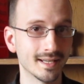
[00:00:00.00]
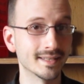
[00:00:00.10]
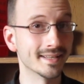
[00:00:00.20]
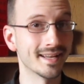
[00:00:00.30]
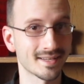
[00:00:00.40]

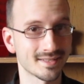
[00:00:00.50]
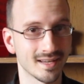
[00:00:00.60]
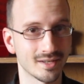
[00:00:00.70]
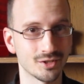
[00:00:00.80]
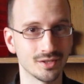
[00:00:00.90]
in the next
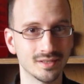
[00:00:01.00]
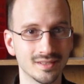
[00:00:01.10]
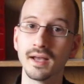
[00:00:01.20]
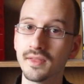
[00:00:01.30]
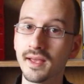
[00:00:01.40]
section.
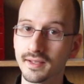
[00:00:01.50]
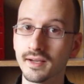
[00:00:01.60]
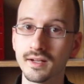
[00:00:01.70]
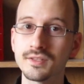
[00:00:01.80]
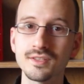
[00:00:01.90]
And that
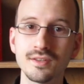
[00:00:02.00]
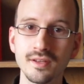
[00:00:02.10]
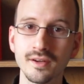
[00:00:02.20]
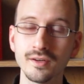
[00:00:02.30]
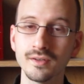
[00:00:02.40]
constant
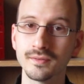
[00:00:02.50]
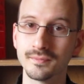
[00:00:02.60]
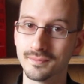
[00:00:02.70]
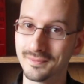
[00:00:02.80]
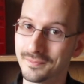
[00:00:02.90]
there,
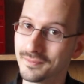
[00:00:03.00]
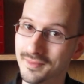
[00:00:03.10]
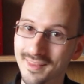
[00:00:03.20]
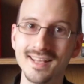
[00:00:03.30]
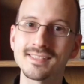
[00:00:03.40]

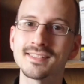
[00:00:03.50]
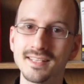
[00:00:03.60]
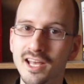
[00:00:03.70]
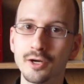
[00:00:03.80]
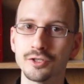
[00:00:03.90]
that's
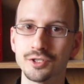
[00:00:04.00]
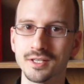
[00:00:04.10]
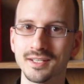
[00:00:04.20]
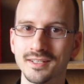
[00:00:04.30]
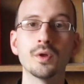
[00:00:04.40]
the energy.